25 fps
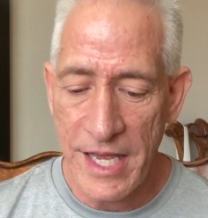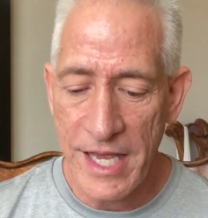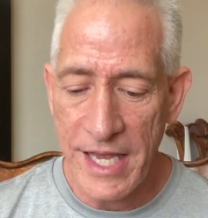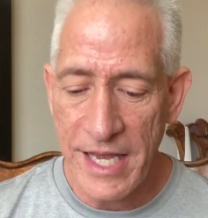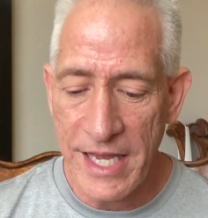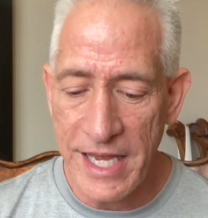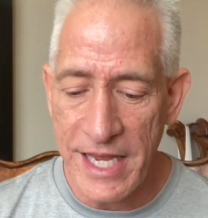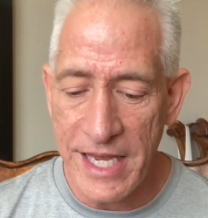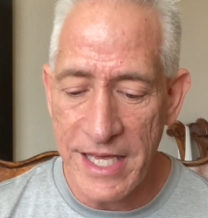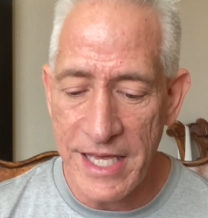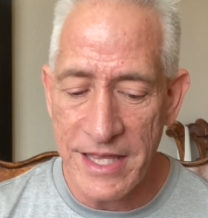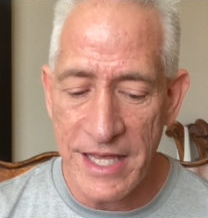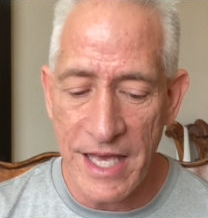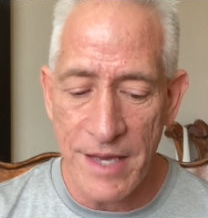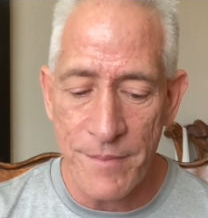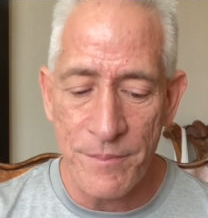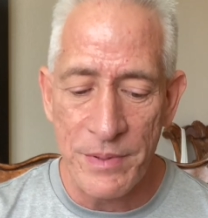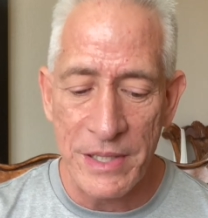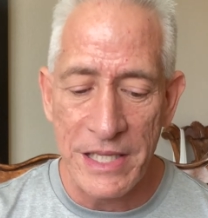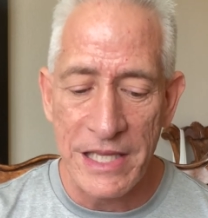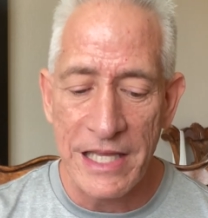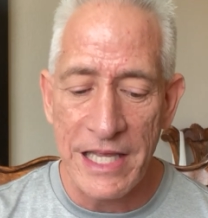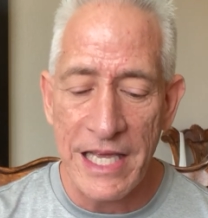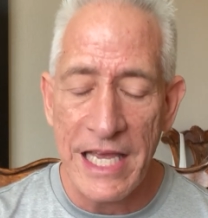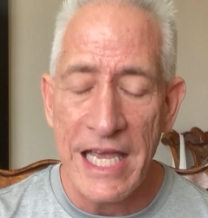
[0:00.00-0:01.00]
He that
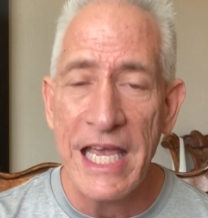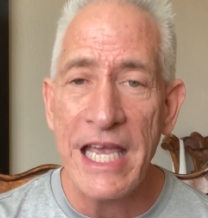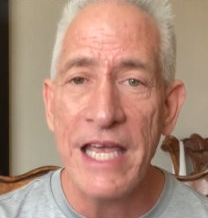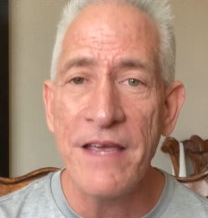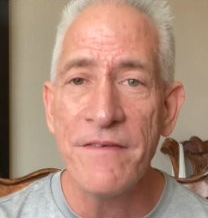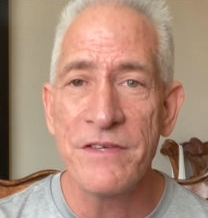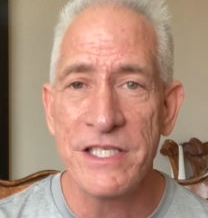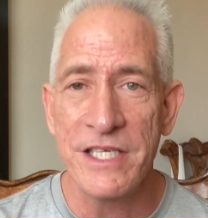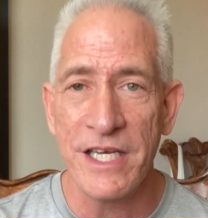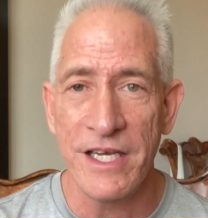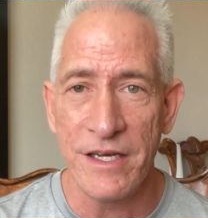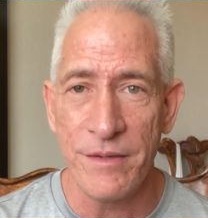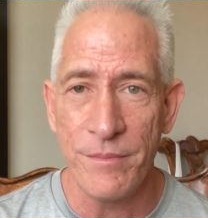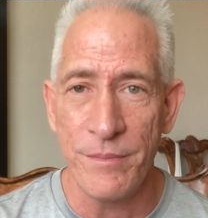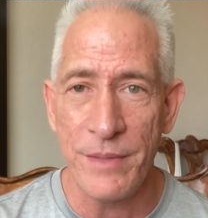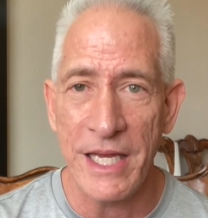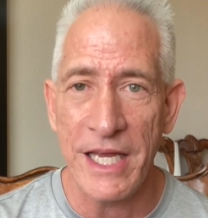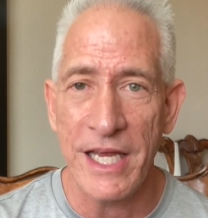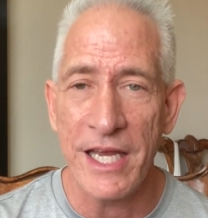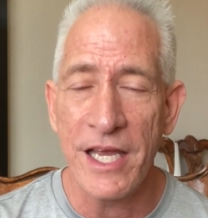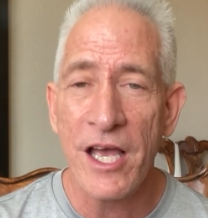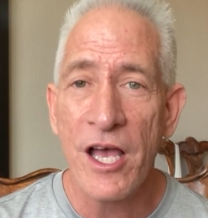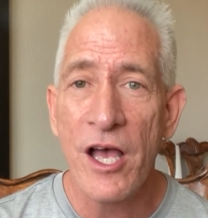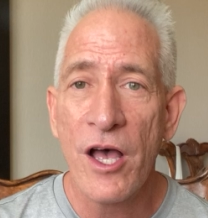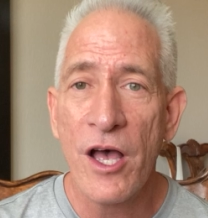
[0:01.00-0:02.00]
believes in
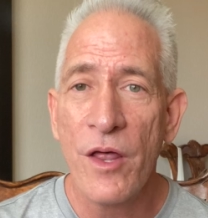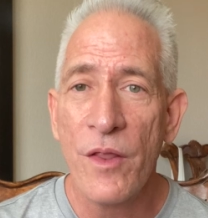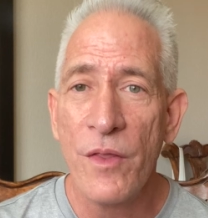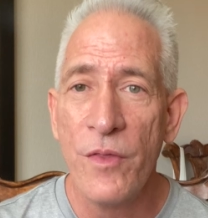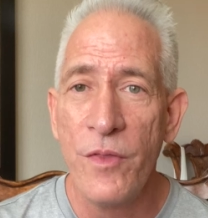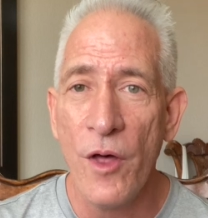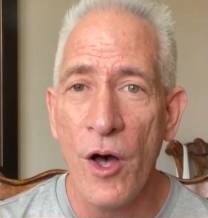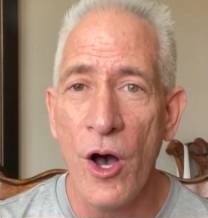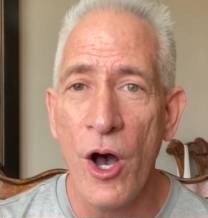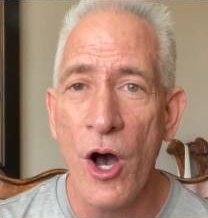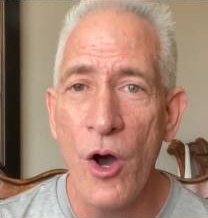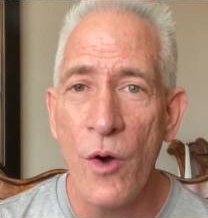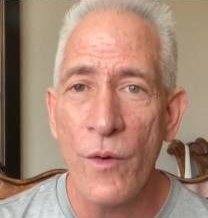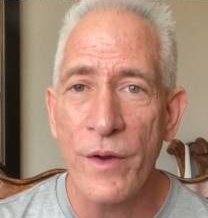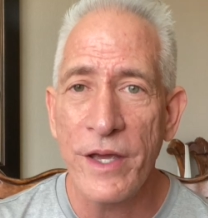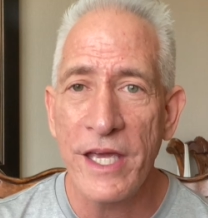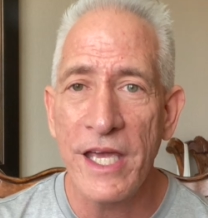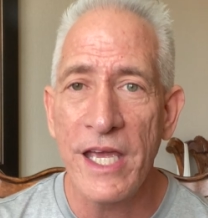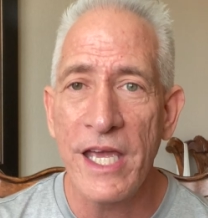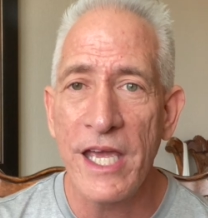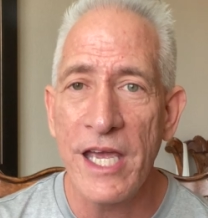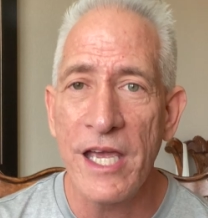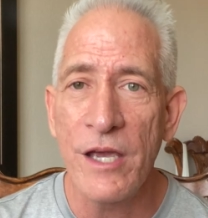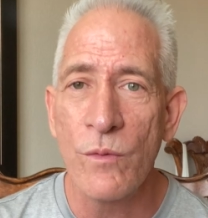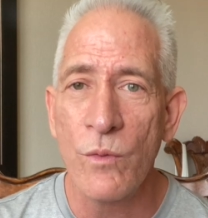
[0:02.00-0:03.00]
me, though
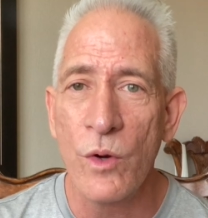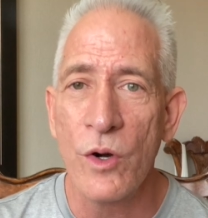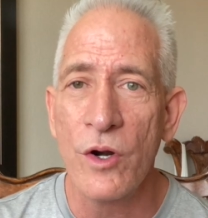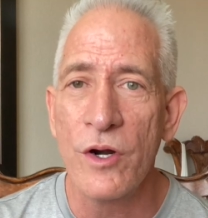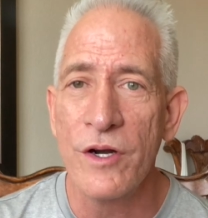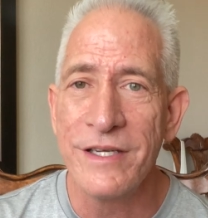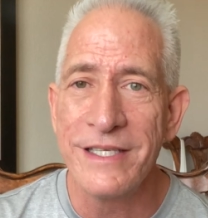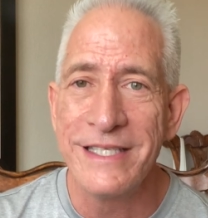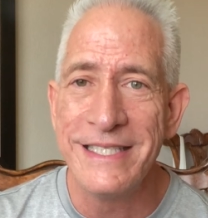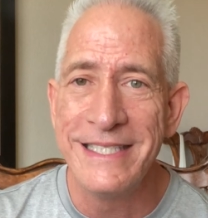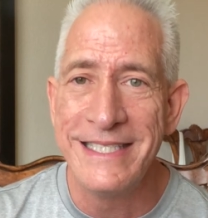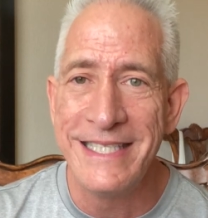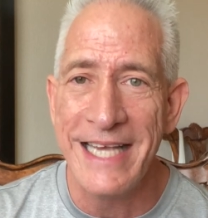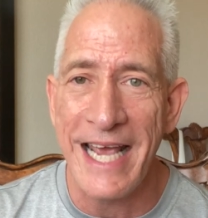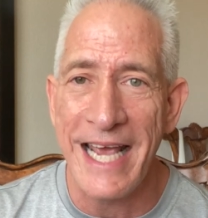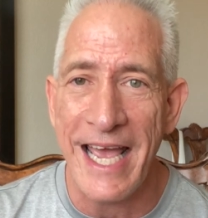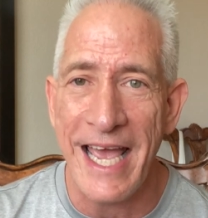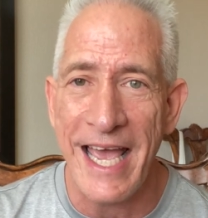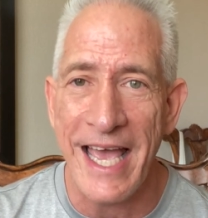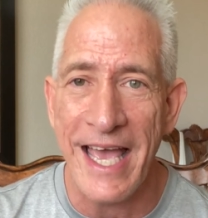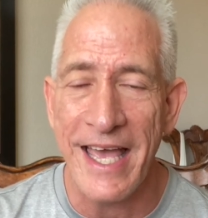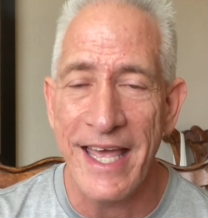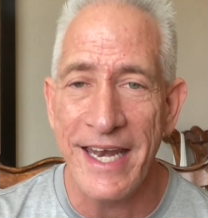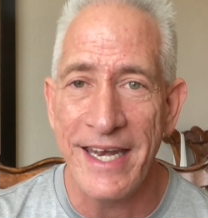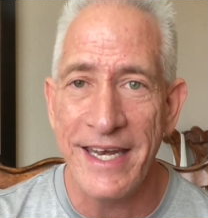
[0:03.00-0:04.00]
he were
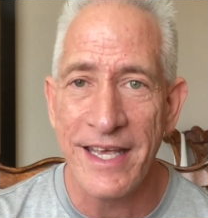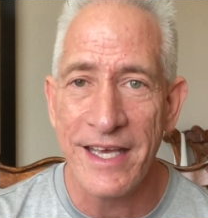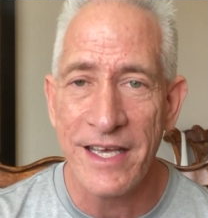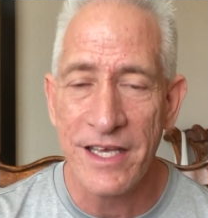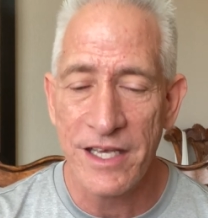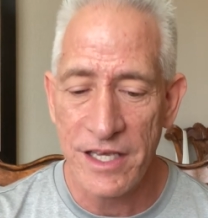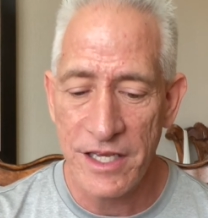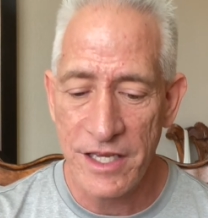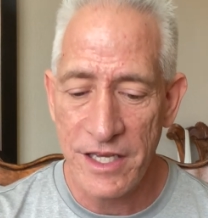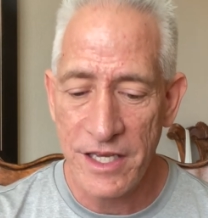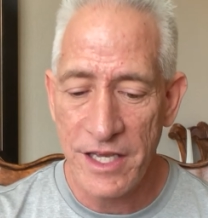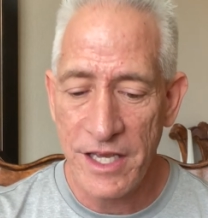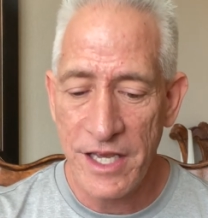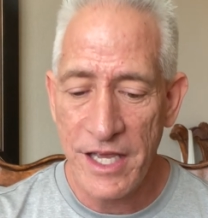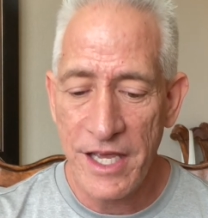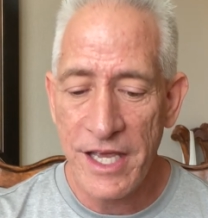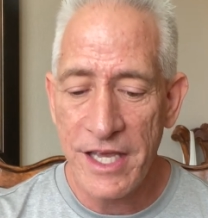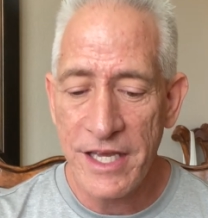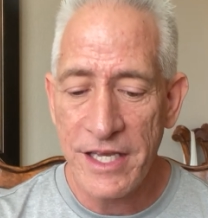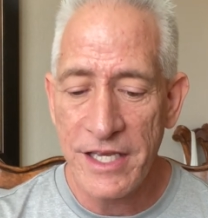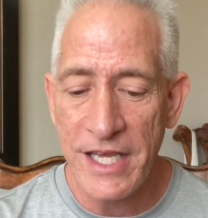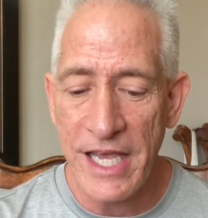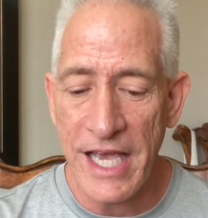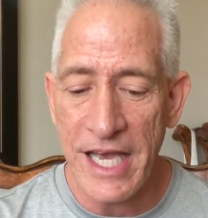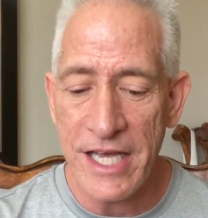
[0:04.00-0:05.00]
dead,
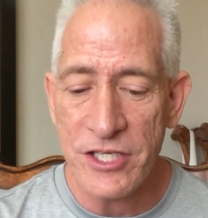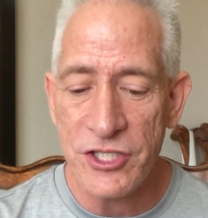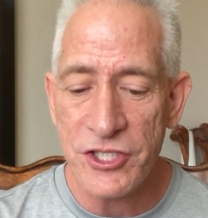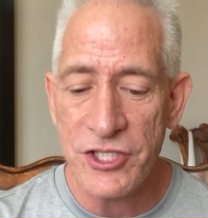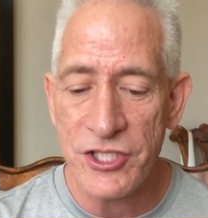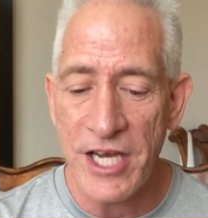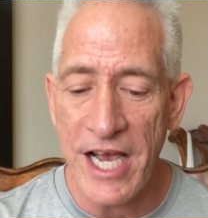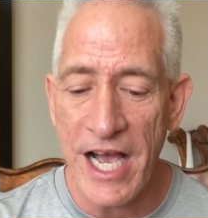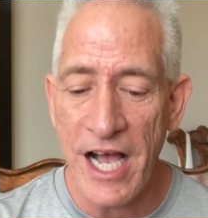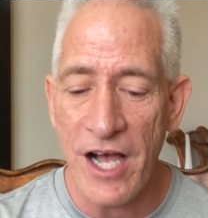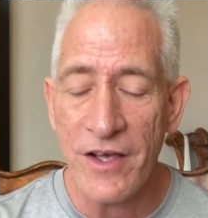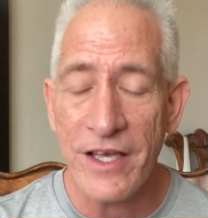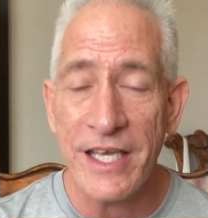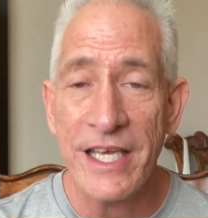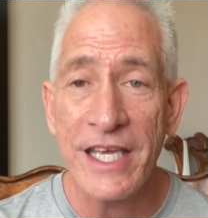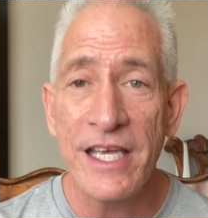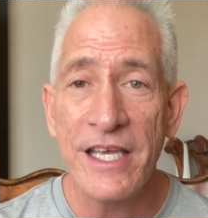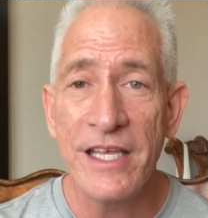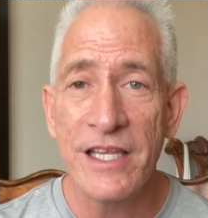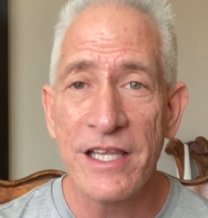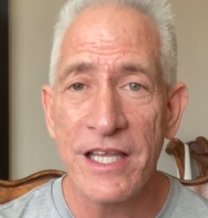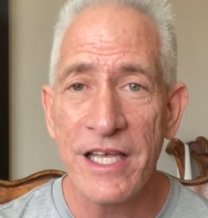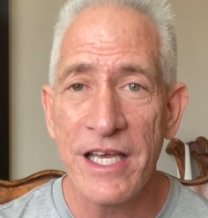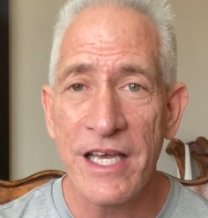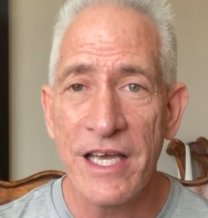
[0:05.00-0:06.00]
yet shall
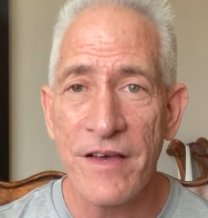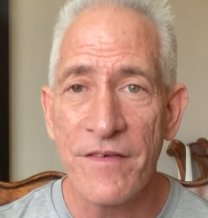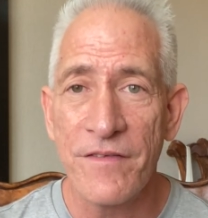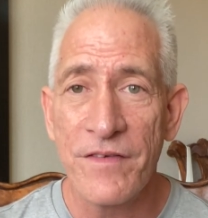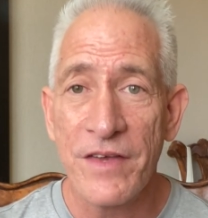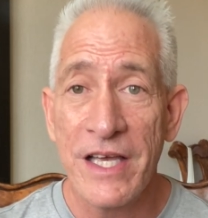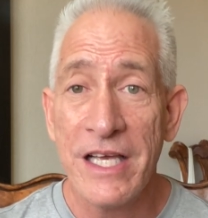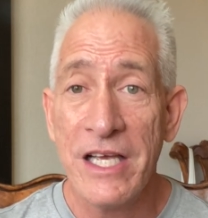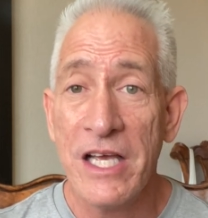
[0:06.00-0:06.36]
he live.